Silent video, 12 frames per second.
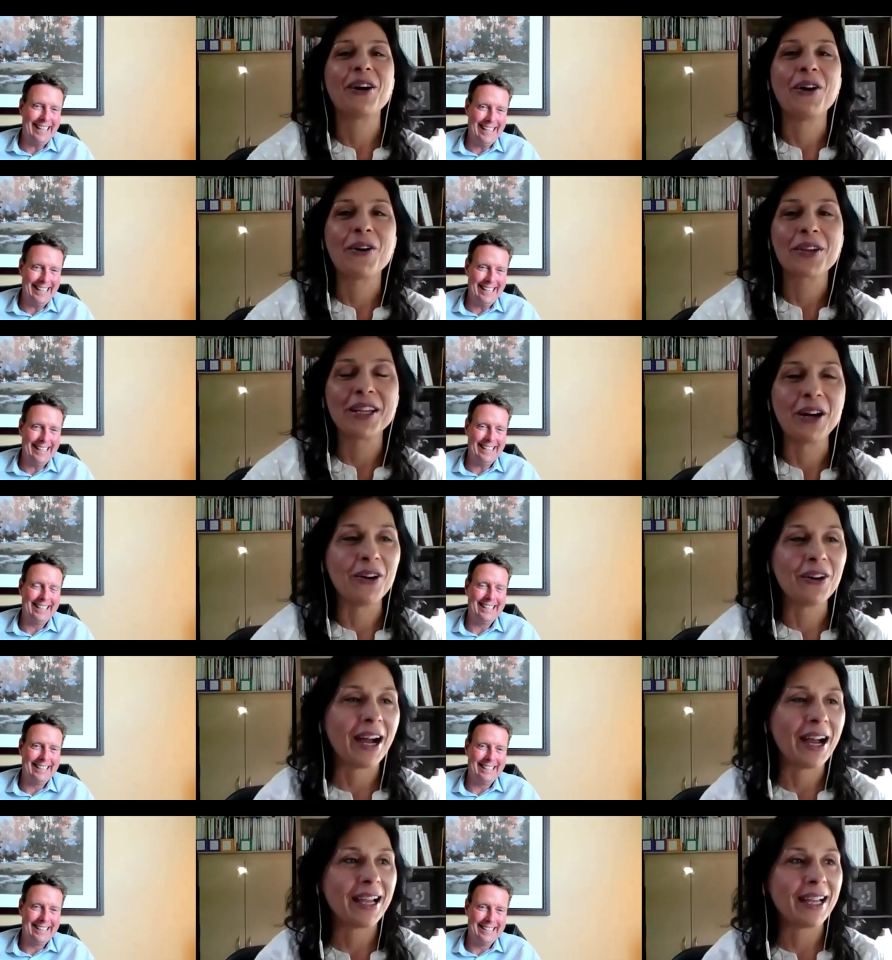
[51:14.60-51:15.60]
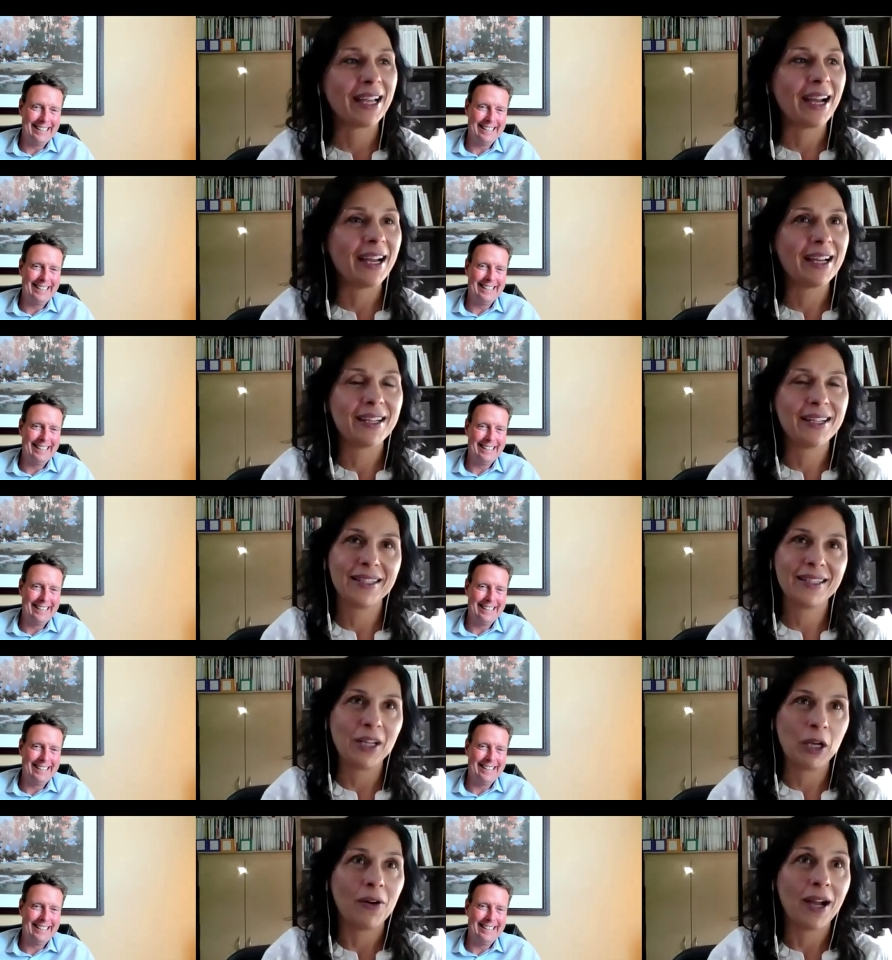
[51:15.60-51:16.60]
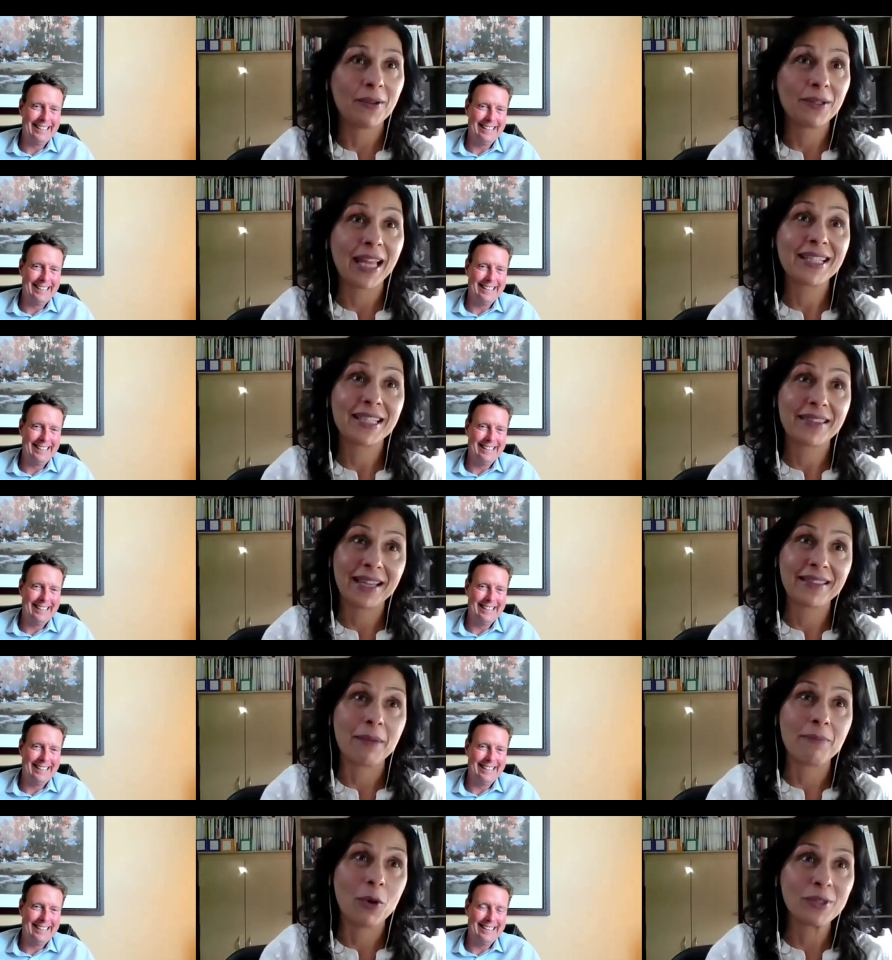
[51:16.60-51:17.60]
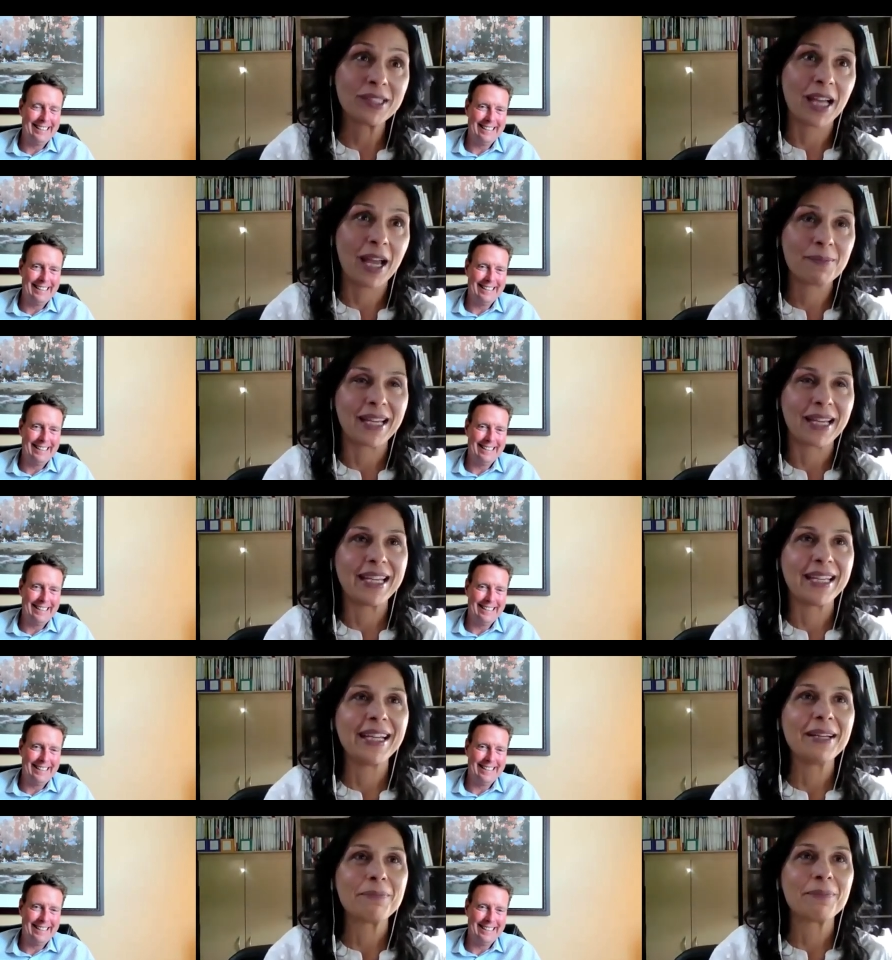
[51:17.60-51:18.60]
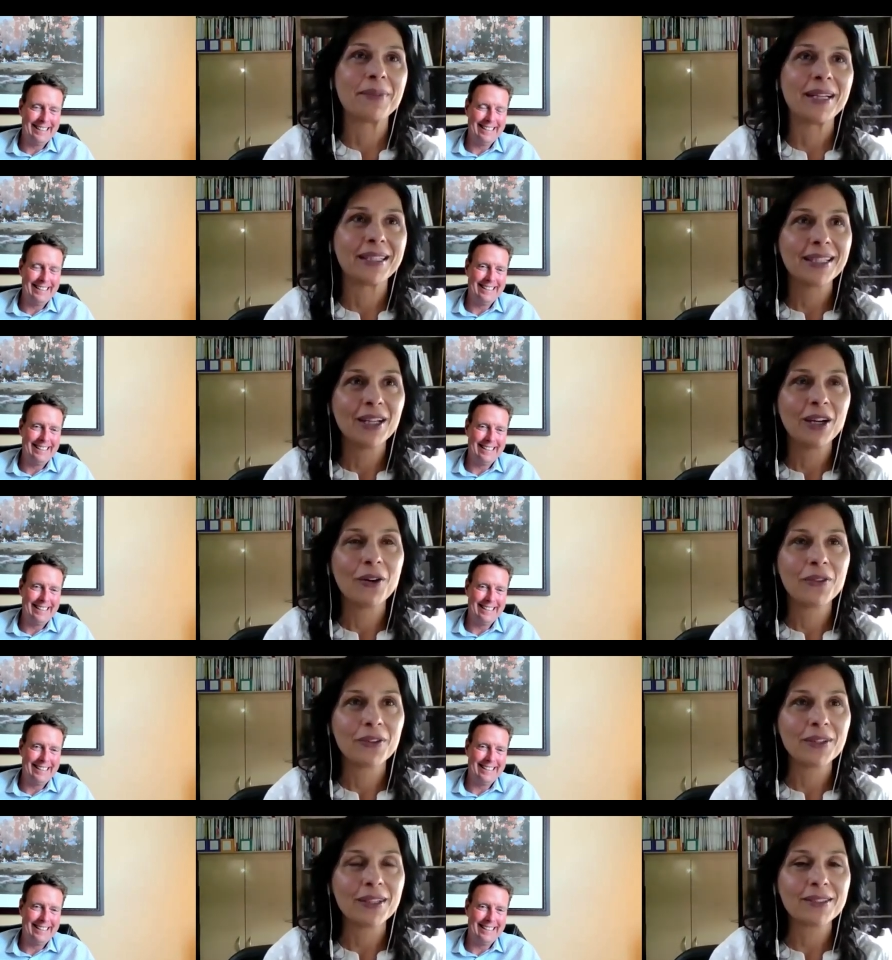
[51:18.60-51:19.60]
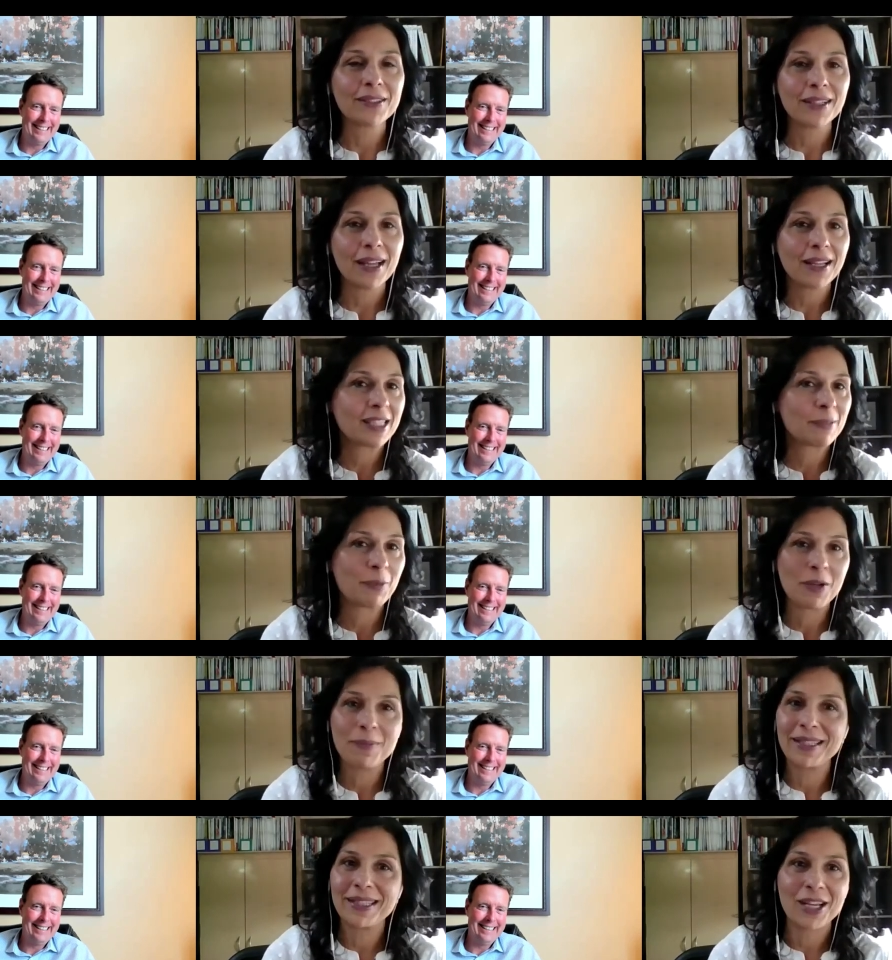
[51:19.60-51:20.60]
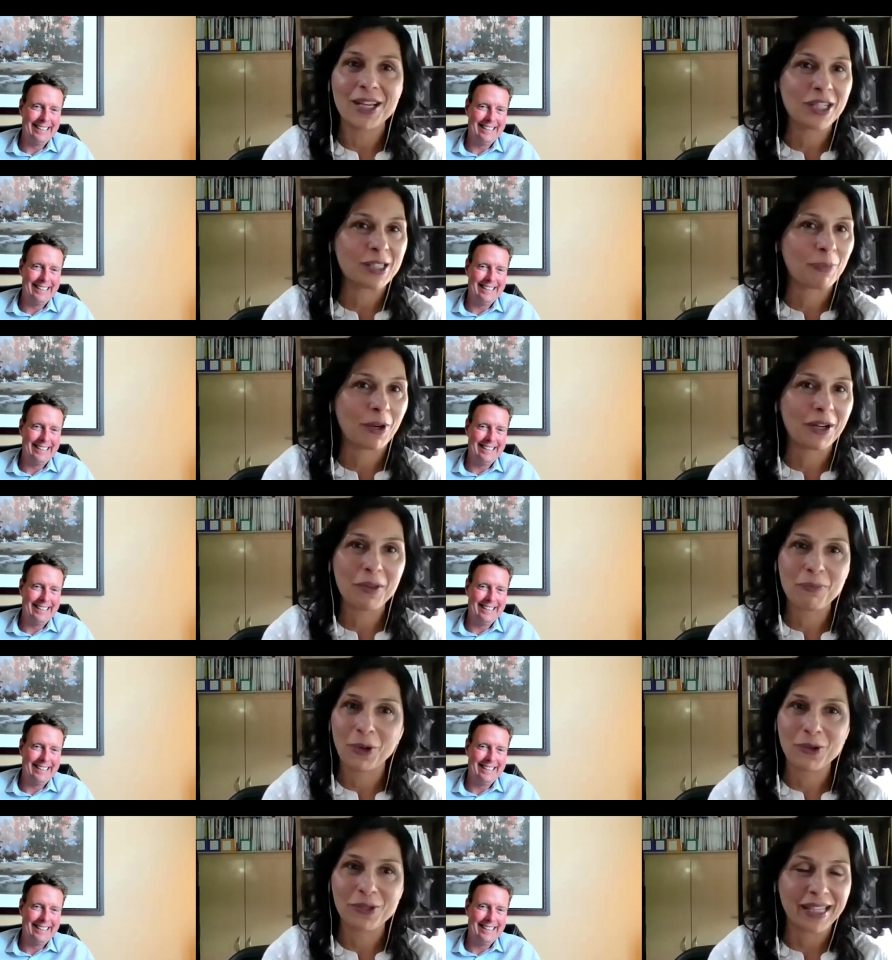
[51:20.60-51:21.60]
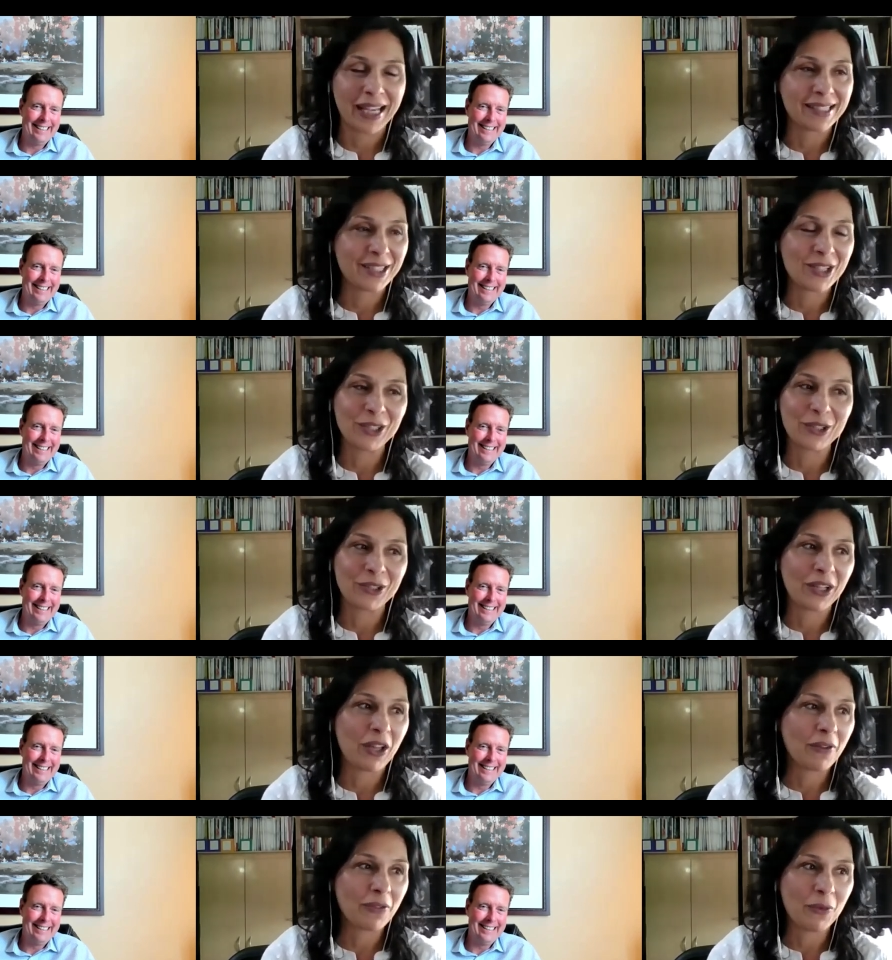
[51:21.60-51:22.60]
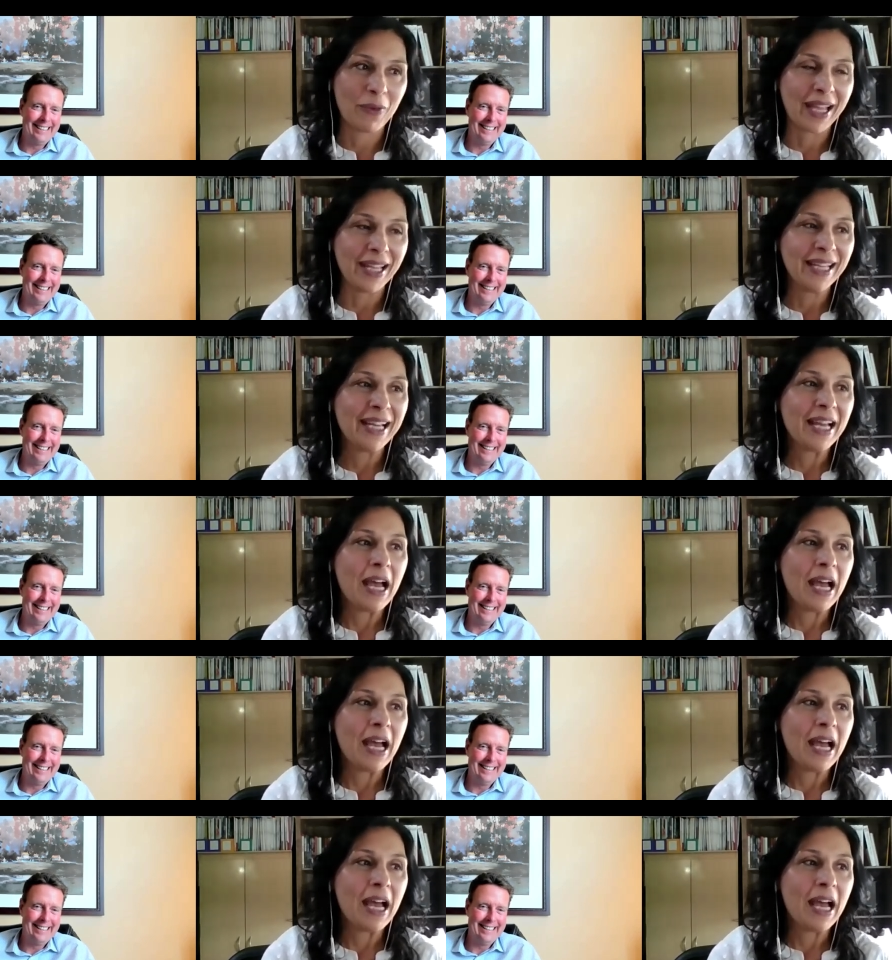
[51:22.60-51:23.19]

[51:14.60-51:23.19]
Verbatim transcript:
Speaker 1: so you know I, I you know i would like to think that most times i hit it but you know the experimentation is part of the process and you learn along the way